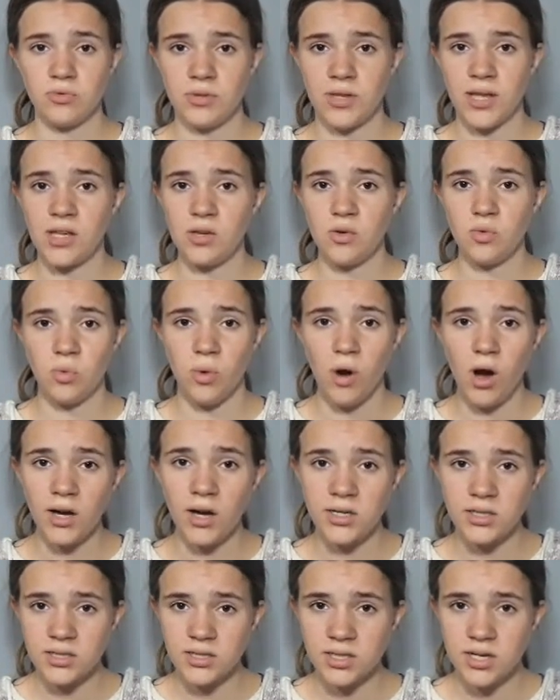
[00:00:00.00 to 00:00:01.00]
that you
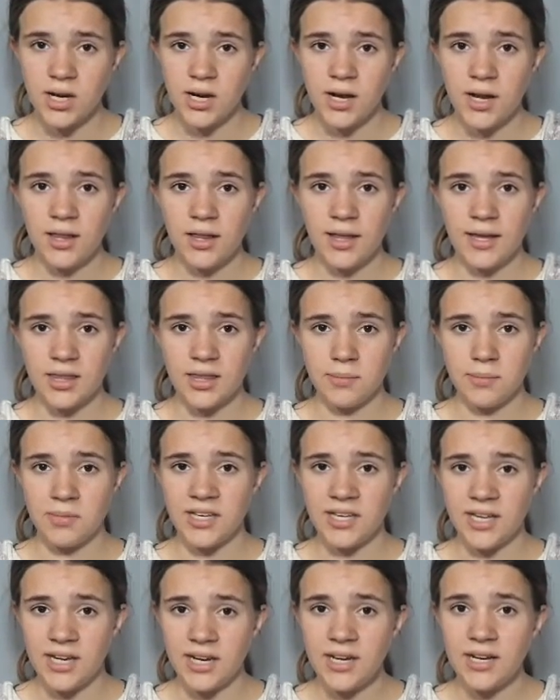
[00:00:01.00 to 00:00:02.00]
want, like the
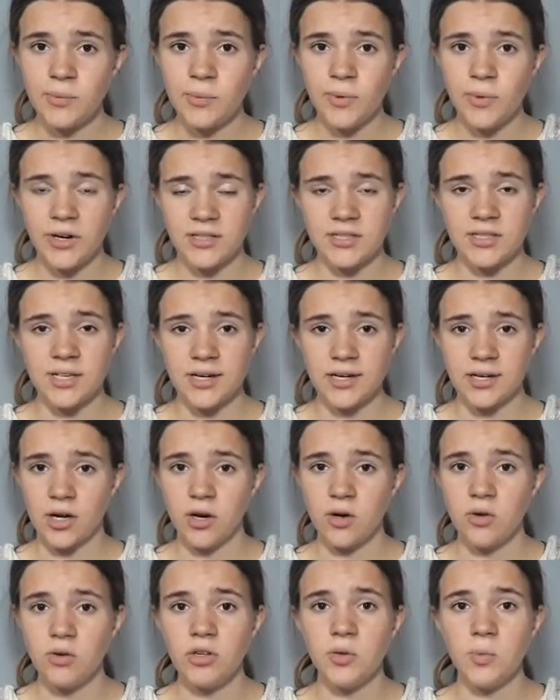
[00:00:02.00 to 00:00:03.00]
beginning where it's going to
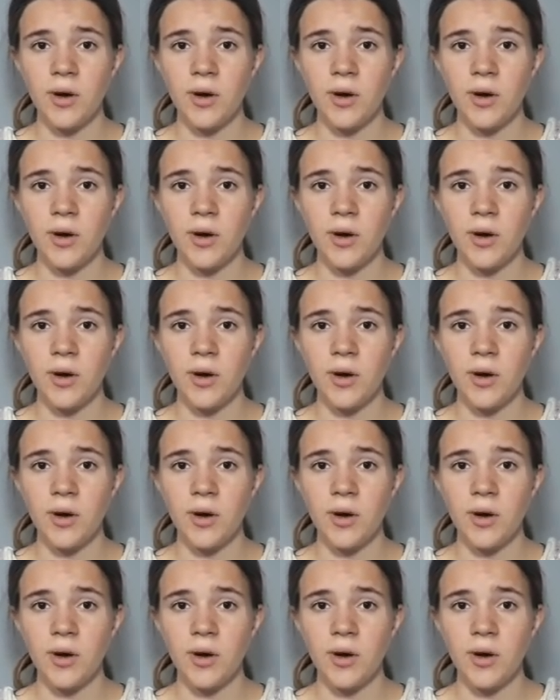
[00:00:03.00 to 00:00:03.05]
go.